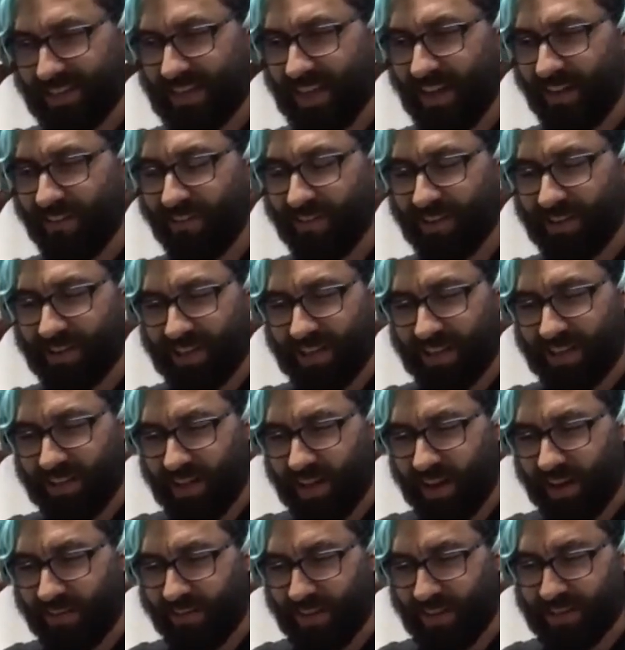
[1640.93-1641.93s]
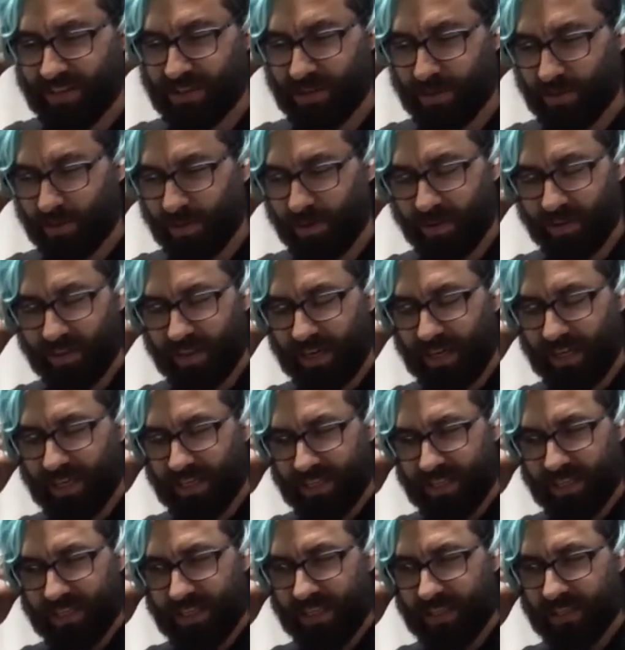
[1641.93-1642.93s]
definitely a lot of extra work that I
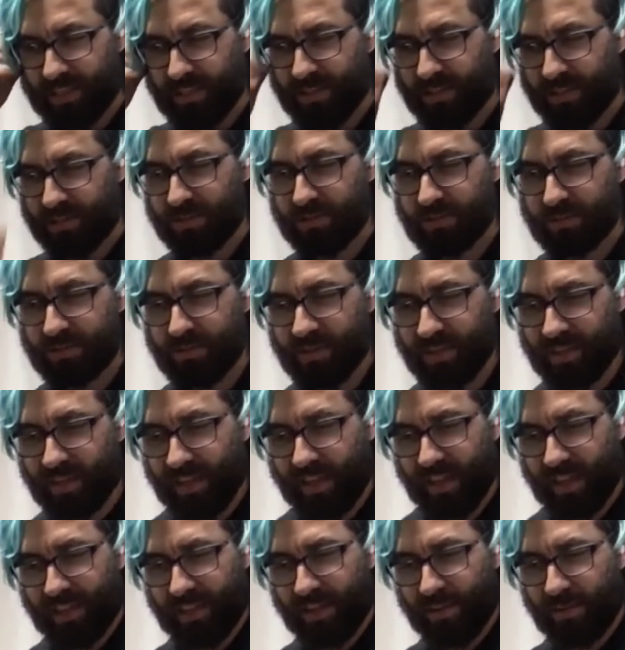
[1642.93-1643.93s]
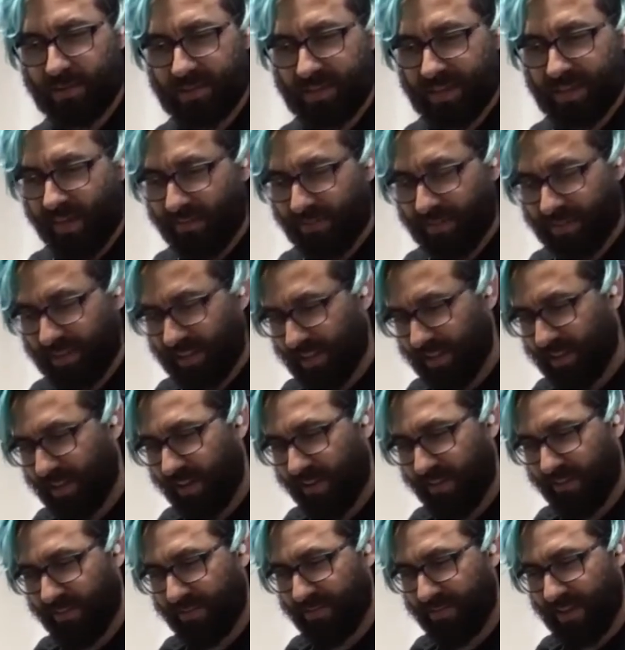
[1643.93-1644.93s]
didn't need to do, and that was definitely a
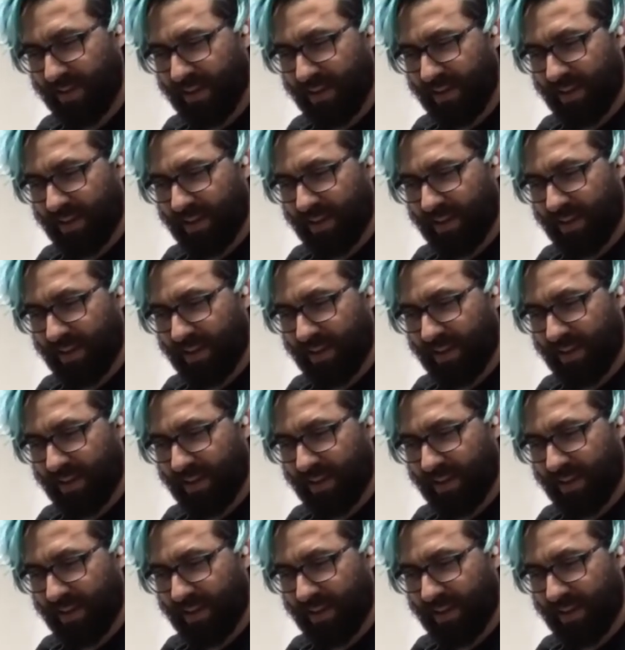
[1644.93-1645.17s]
lot of